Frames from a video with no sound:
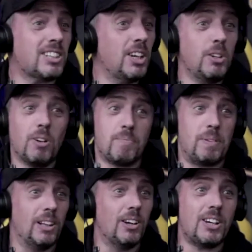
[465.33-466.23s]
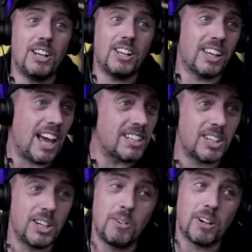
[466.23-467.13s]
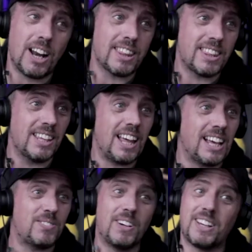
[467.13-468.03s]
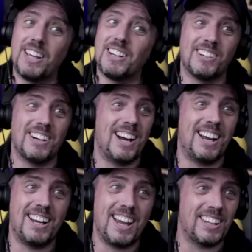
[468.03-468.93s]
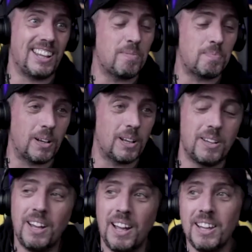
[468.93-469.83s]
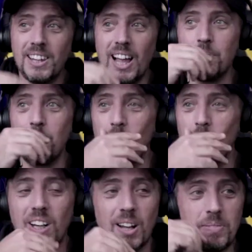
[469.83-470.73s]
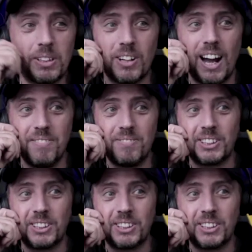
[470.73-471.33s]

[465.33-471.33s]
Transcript: Who one. I've been looking at the Guess Who one, and I think that's fucking great. Yeah, that'll probably... That'll be one that I'll be trying for